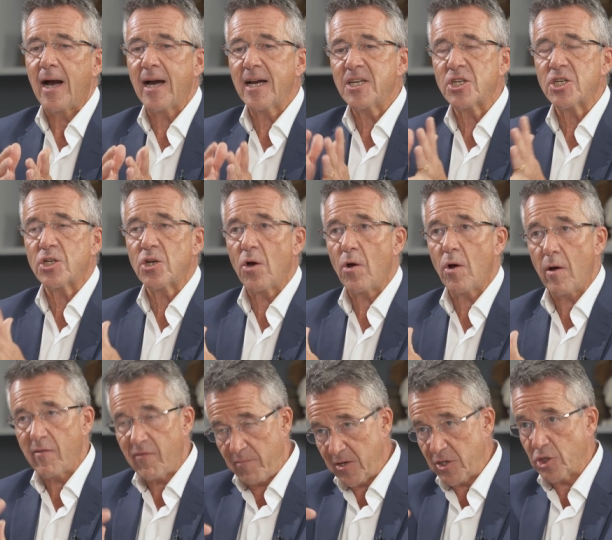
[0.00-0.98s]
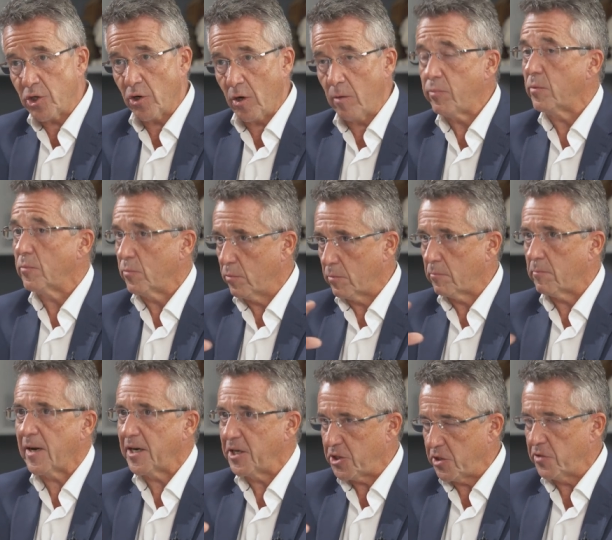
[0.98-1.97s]
I start off my job
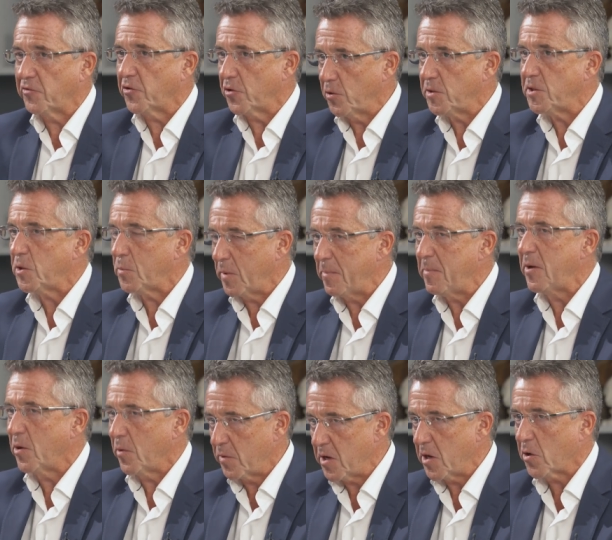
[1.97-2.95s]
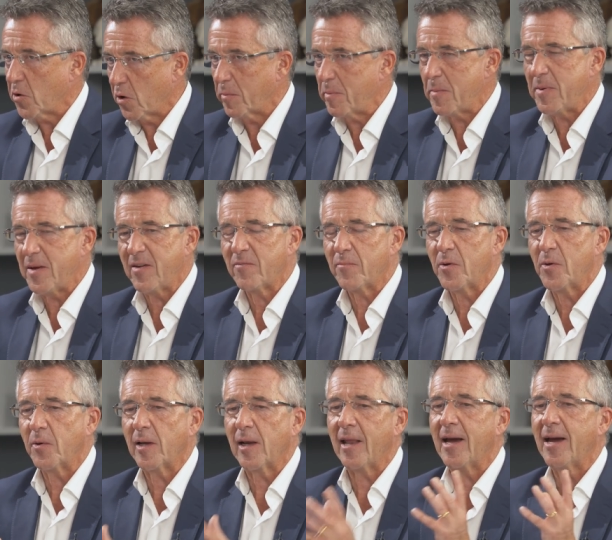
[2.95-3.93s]
managing thirty women on the Economy Beef
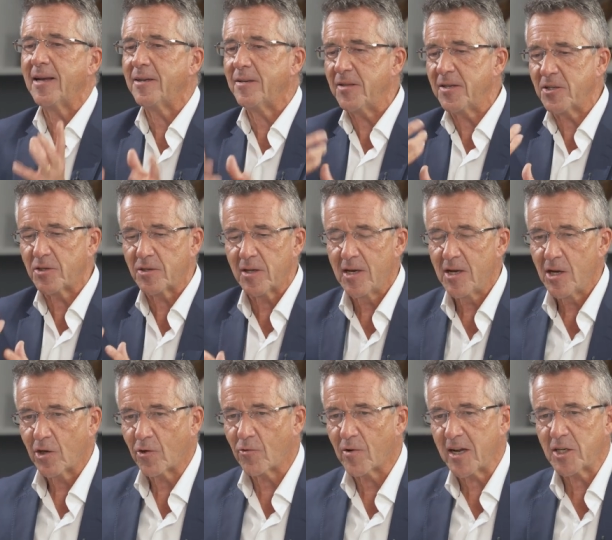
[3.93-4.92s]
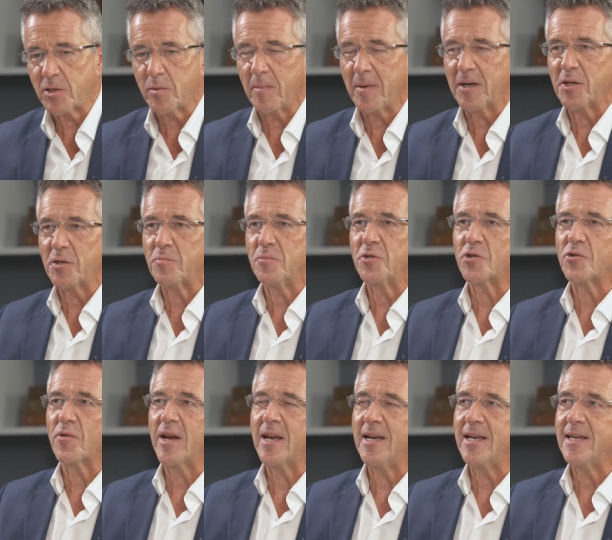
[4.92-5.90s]
Burger line and this graduate management
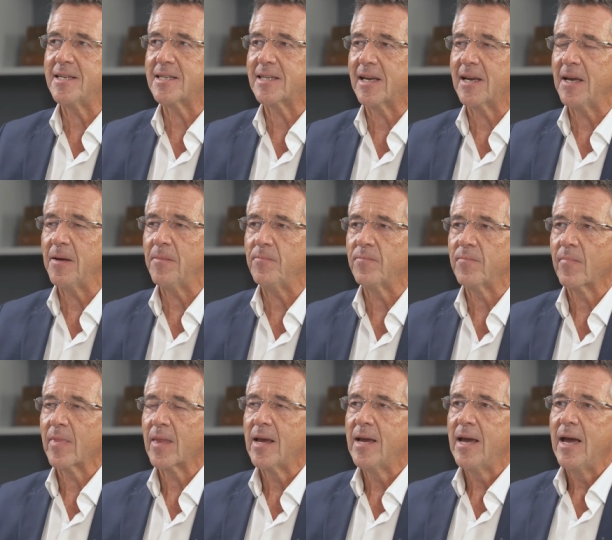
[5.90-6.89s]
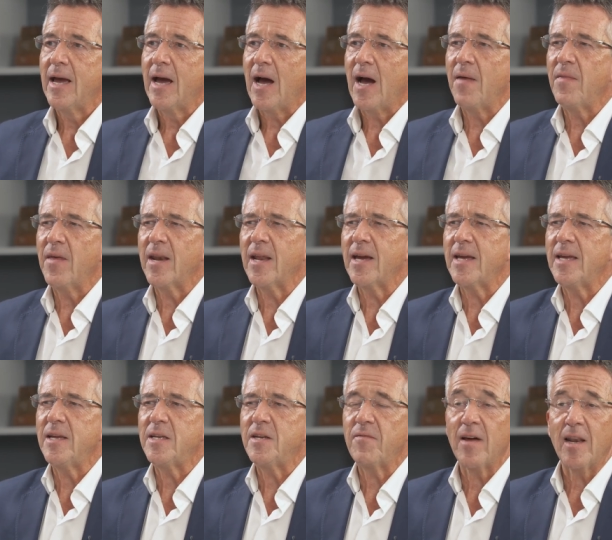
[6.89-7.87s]
trainee scheme. And then I
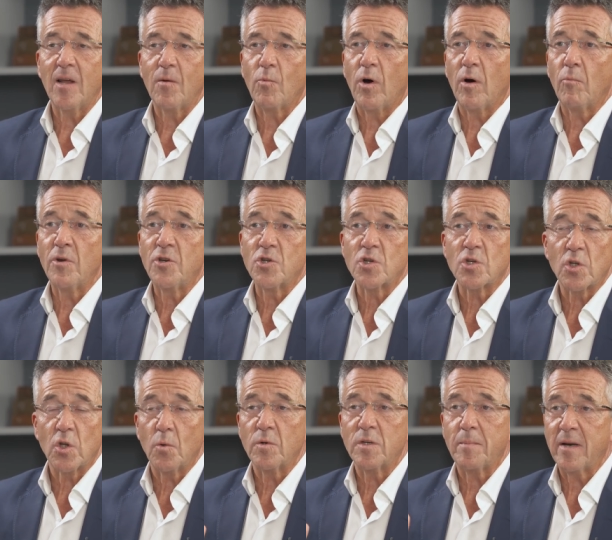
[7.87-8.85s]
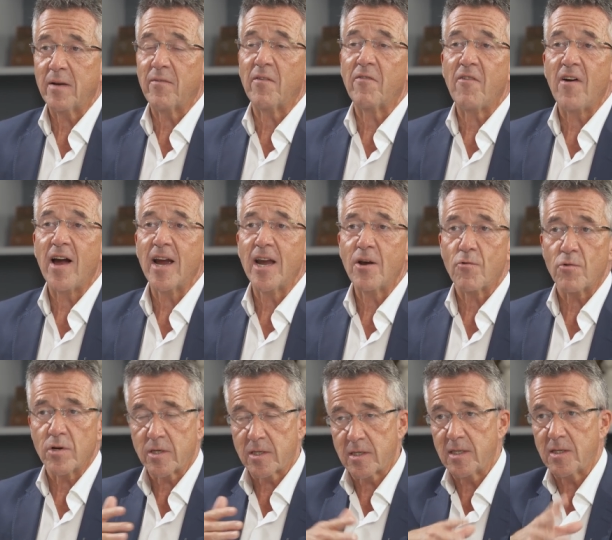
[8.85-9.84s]
developed what we just thought was a bit of a
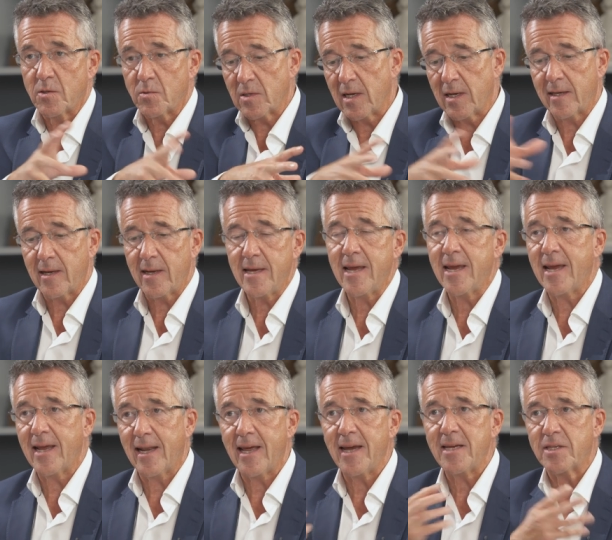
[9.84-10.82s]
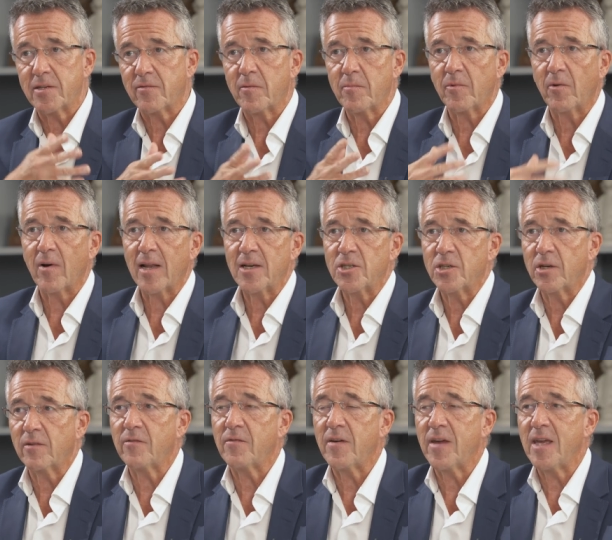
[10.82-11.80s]
virus. This was like a year later from
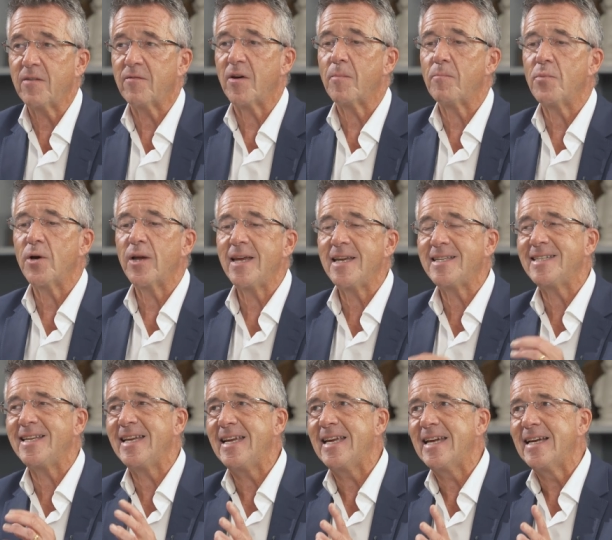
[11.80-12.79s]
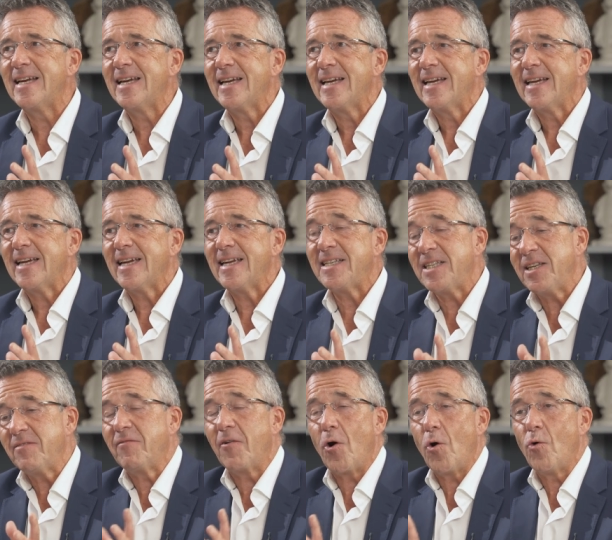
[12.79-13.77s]
glandular fever, but it, e it
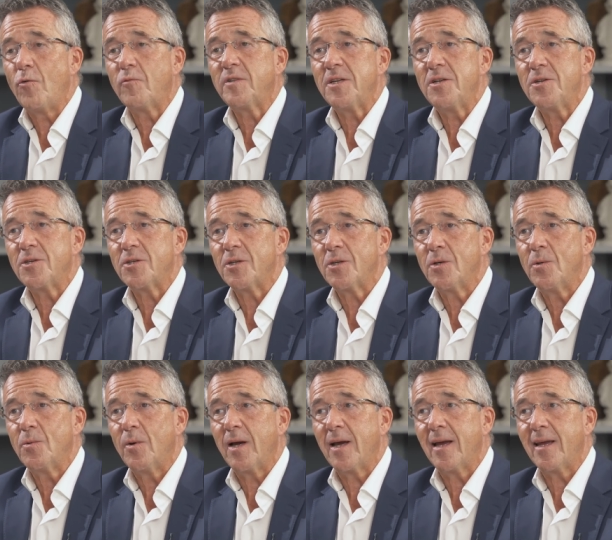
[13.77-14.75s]
evolved into,